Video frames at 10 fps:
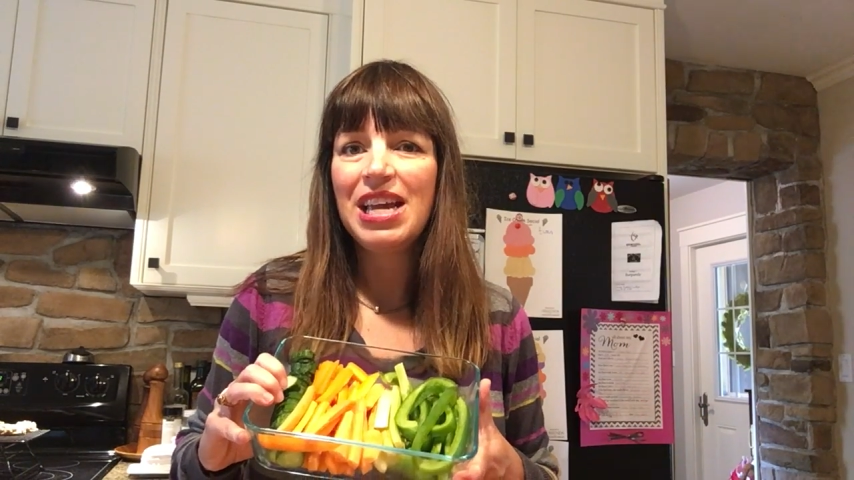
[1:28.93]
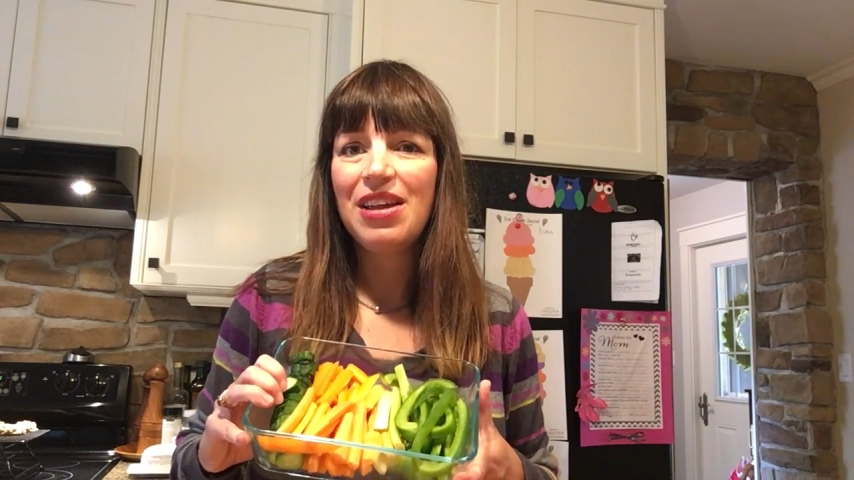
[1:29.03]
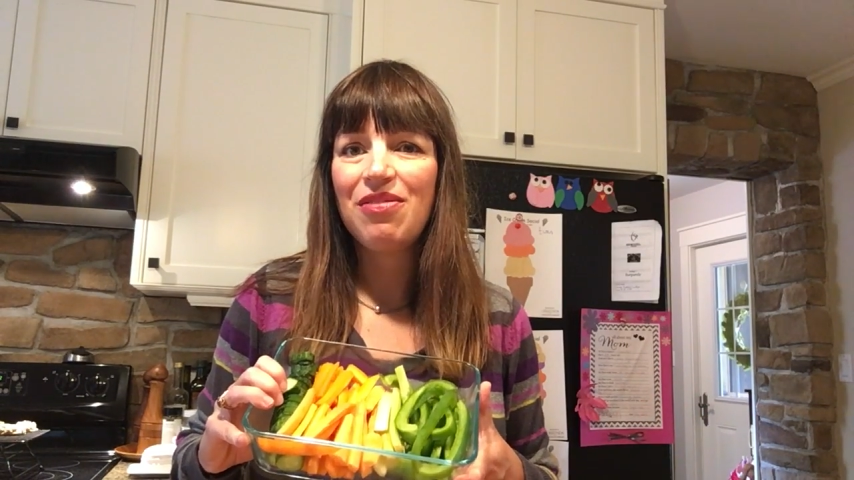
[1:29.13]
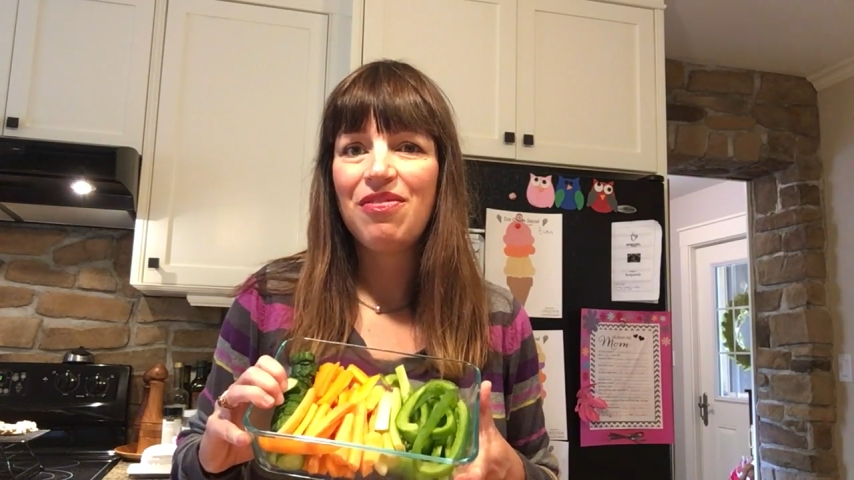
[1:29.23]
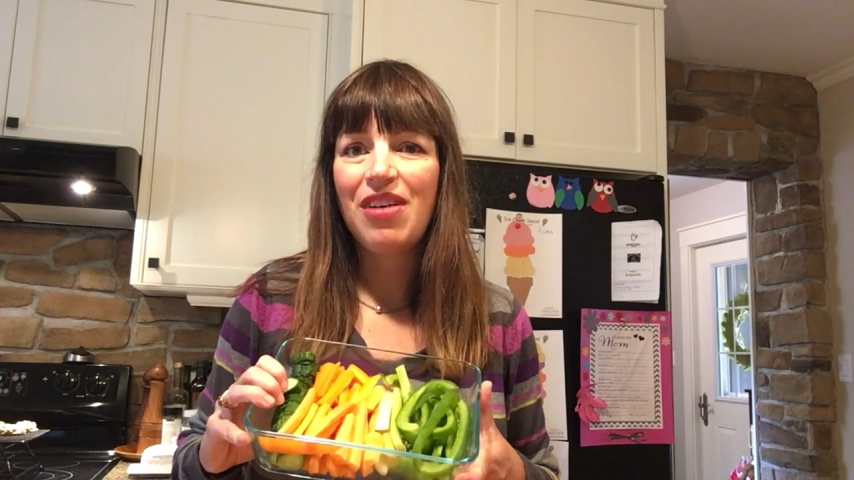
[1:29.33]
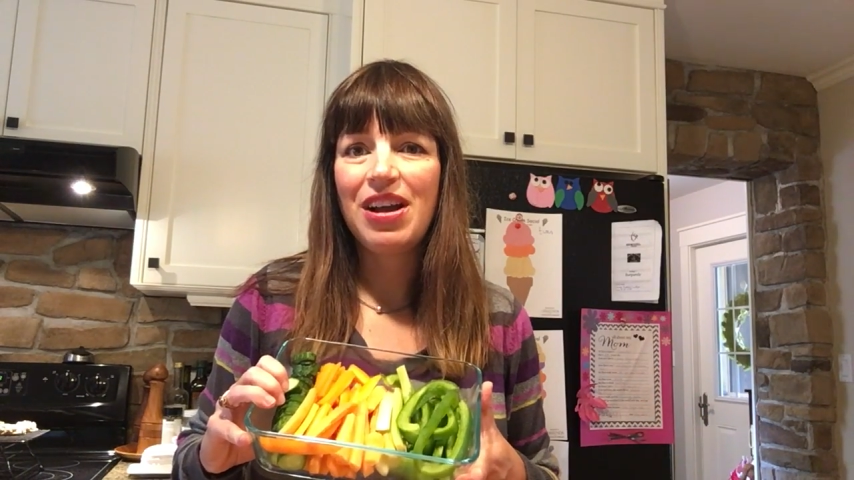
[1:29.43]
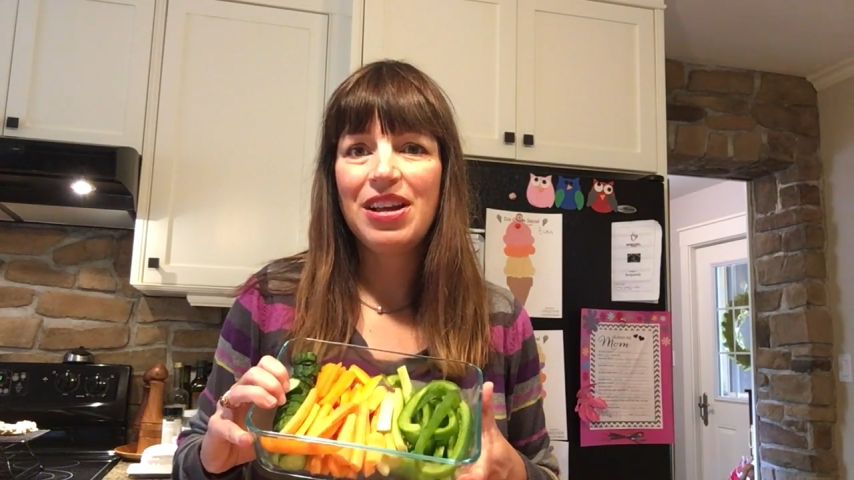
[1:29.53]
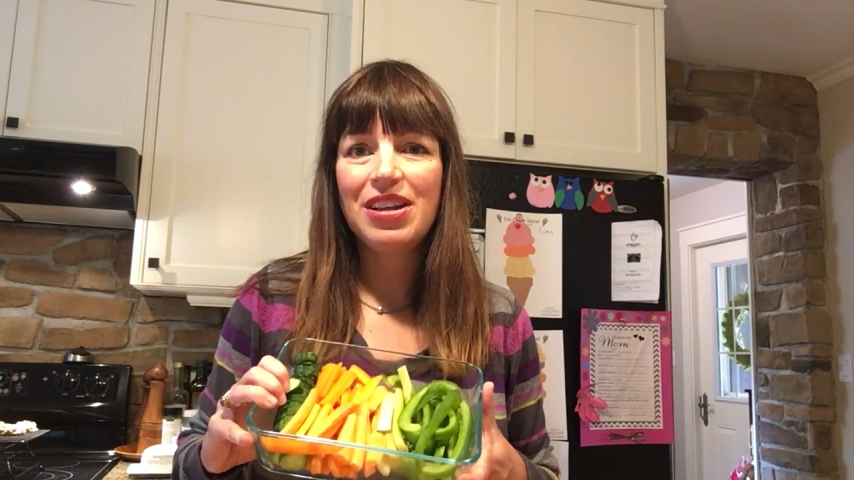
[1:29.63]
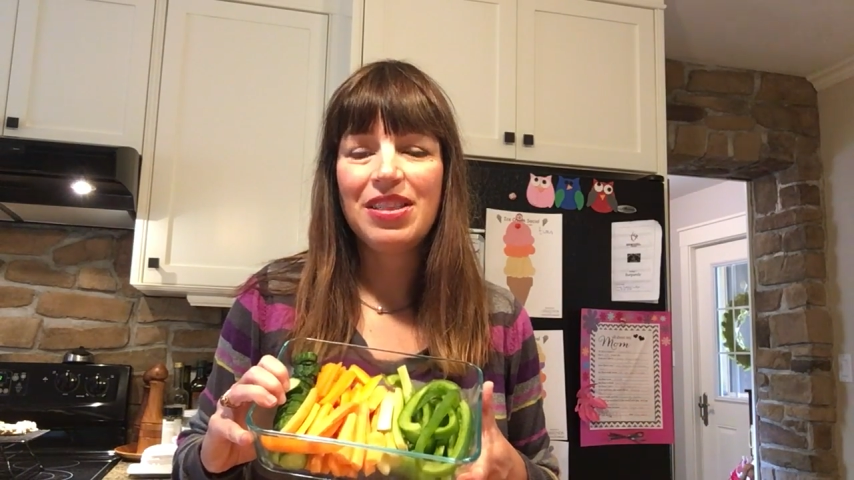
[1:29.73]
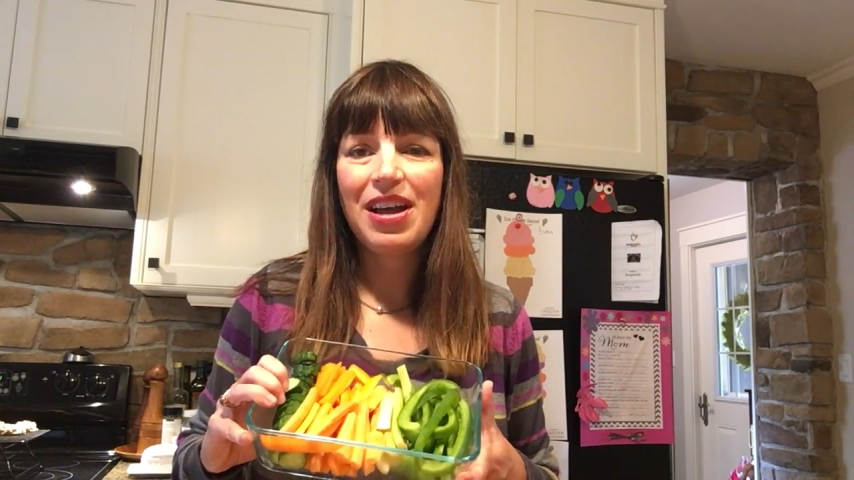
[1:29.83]
If
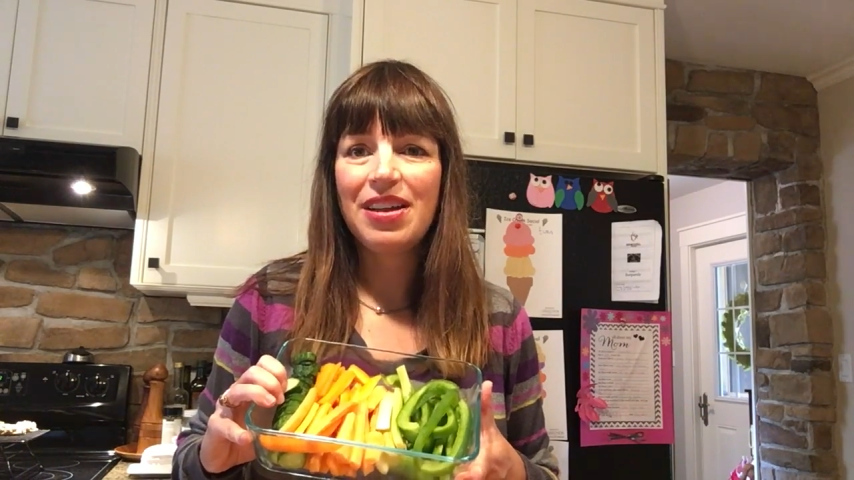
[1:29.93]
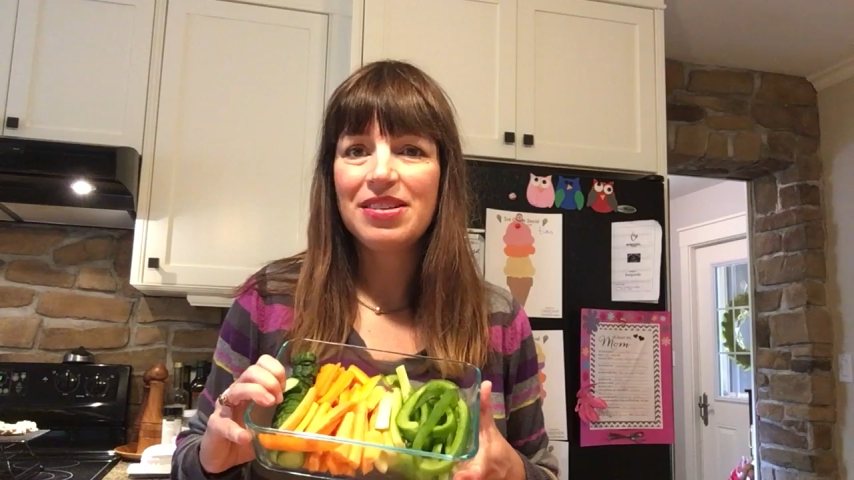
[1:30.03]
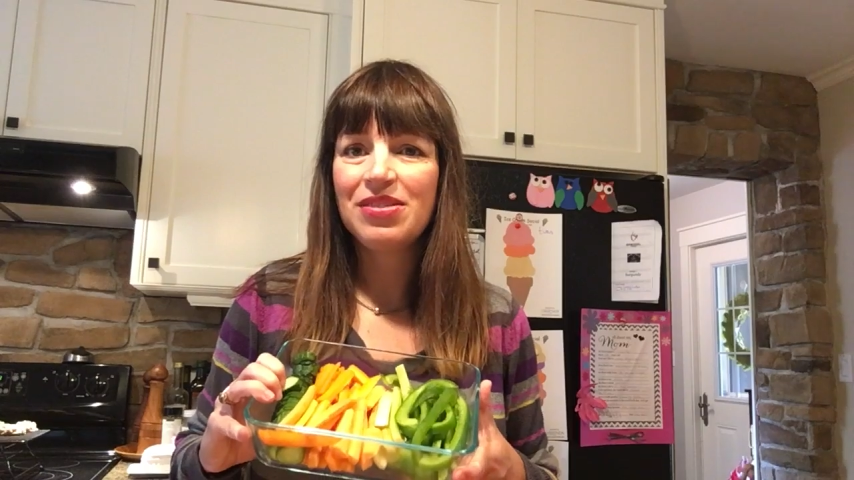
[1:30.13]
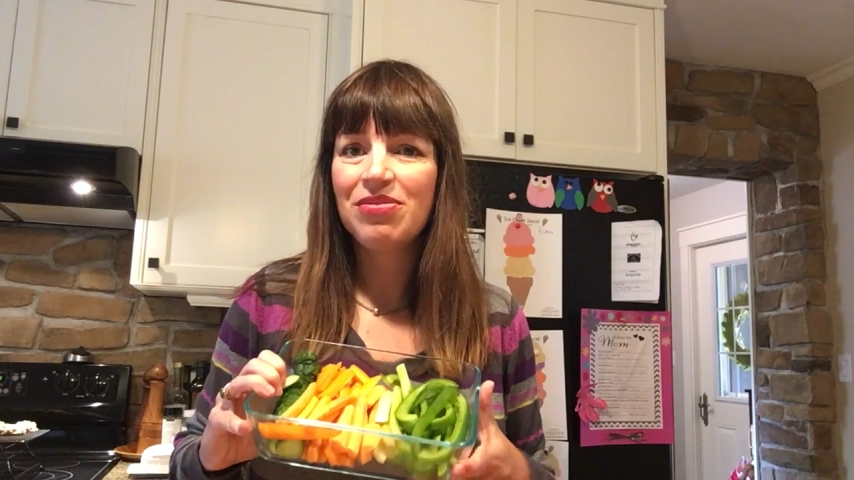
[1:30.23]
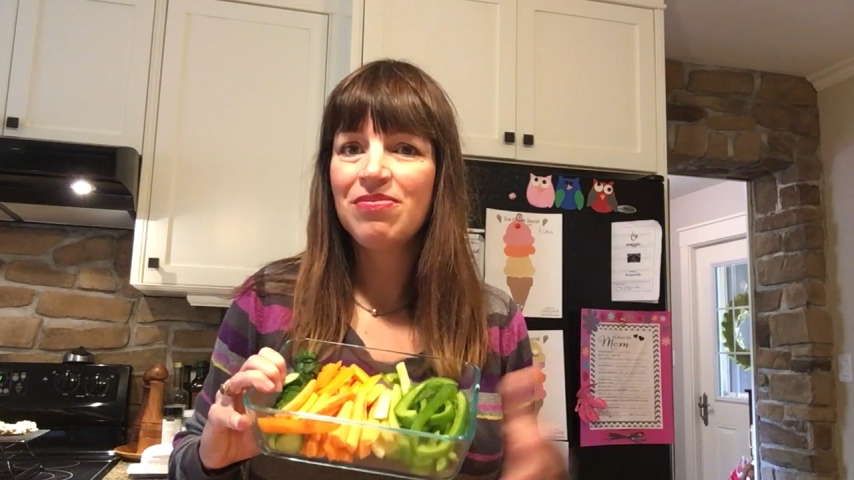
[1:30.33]
uh, that